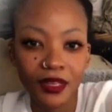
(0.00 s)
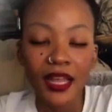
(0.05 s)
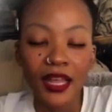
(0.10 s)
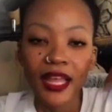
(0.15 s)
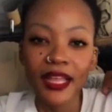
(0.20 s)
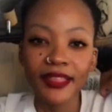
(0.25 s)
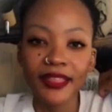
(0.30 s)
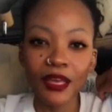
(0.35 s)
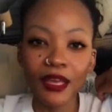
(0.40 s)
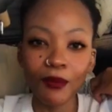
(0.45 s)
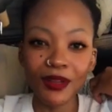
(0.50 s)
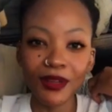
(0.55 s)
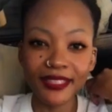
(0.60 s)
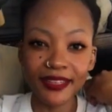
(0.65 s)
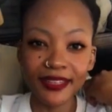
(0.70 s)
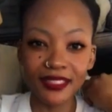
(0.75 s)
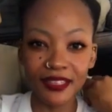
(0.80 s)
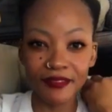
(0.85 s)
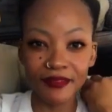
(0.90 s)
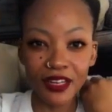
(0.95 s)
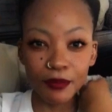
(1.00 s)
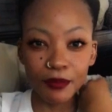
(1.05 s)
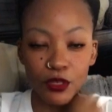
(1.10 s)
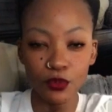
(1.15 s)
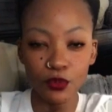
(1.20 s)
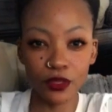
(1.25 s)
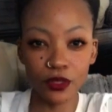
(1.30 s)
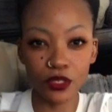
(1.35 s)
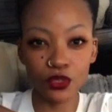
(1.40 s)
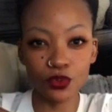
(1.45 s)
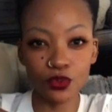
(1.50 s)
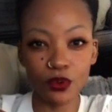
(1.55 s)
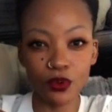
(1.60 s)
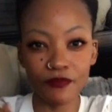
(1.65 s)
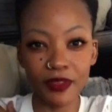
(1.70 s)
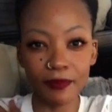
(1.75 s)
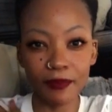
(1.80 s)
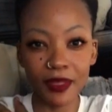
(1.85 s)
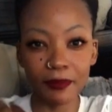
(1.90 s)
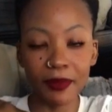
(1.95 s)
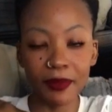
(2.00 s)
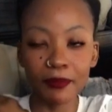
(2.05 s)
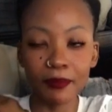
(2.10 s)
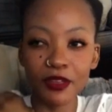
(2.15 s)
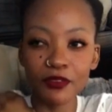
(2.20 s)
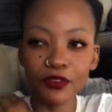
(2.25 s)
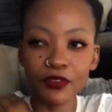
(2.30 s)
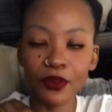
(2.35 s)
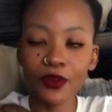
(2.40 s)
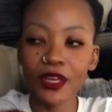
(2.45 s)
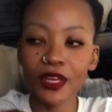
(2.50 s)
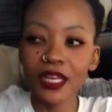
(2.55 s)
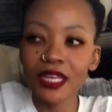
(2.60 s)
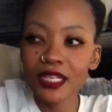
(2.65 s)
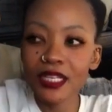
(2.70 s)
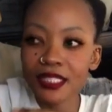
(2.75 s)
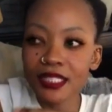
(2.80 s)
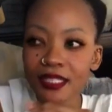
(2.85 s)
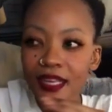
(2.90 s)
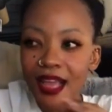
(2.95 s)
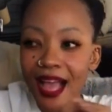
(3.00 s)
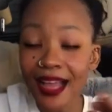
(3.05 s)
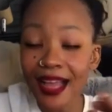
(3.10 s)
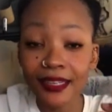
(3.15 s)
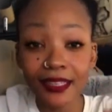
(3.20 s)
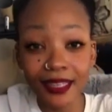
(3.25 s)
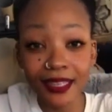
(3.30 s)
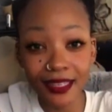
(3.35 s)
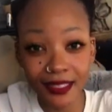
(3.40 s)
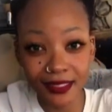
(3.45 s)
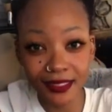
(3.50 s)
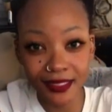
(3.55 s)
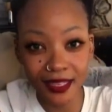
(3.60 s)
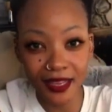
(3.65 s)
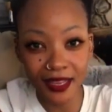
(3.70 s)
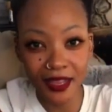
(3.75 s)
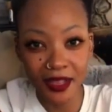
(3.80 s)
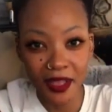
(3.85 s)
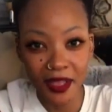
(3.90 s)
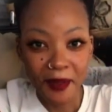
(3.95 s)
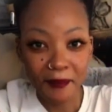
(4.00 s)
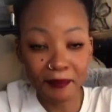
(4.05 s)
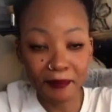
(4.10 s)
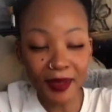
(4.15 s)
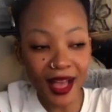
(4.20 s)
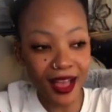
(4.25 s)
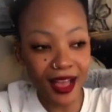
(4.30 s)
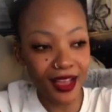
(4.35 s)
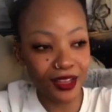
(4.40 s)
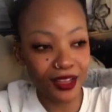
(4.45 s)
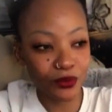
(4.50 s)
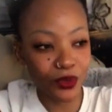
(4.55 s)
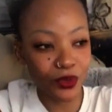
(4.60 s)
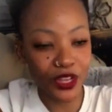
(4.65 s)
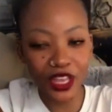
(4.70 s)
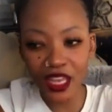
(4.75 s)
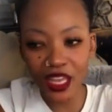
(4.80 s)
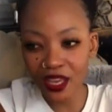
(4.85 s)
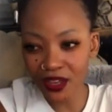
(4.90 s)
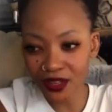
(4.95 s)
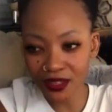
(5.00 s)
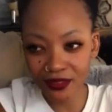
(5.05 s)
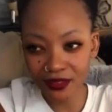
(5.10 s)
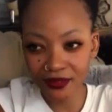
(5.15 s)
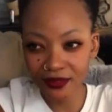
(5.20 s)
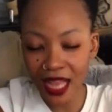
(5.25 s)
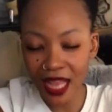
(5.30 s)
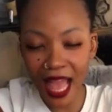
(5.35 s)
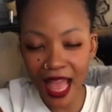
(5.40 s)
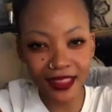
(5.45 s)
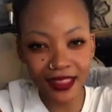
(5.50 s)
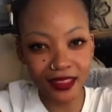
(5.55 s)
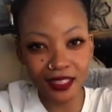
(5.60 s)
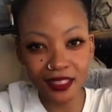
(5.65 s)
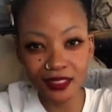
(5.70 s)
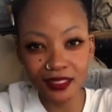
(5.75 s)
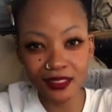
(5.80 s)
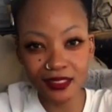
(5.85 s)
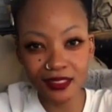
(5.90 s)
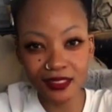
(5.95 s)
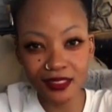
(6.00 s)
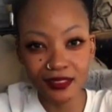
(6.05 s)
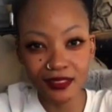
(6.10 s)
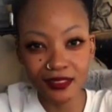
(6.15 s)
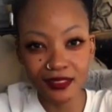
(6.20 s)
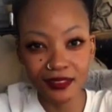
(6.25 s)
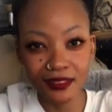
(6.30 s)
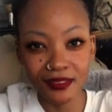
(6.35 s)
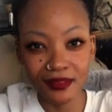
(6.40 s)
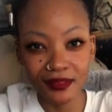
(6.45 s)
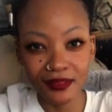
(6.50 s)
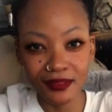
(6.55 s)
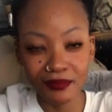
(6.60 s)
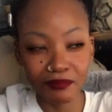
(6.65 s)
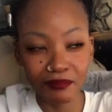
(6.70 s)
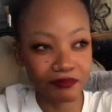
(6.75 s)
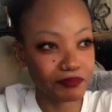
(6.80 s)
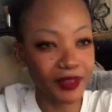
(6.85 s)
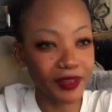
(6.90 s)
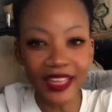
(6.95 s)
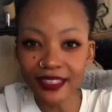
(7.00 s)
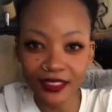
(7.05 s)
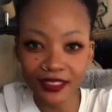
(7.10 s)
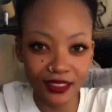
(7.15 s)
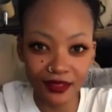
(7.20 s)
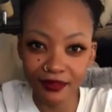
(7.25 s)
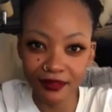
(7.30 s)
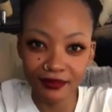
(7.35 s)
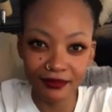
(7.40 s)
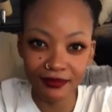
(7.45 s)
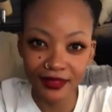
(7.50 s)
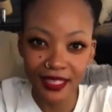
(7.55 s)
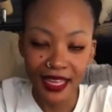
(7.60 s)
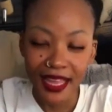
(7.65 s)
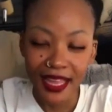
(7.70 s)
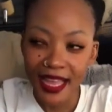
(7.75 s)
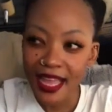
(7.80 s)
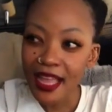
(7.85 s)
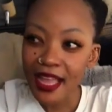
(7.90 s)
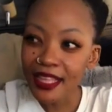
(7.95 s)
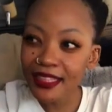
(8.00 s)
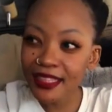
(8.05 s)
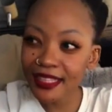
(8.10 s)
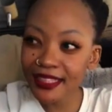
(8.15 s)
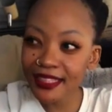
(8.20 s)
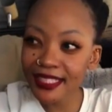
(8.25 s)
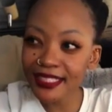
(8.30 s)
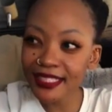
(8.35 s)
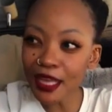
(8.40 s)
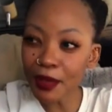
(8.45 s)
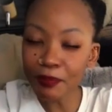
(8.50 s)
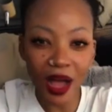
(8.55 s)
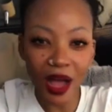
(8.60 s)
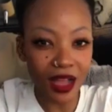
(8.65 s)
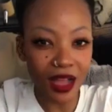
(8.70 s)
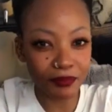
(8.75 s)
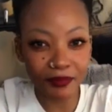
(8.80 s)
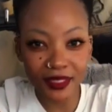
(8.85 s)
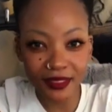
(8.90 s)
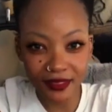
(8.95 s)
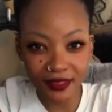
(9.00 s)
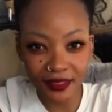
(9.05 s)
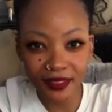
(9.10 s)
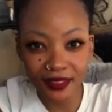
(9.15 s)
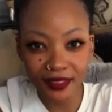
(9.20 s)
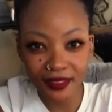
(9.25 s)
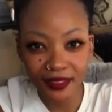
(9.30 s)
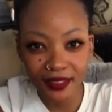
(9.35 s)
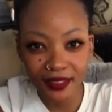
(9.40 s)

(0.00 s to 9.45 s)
There was activity between the two of them that made me very easy, uneasy. But we're here at this place, this apartment.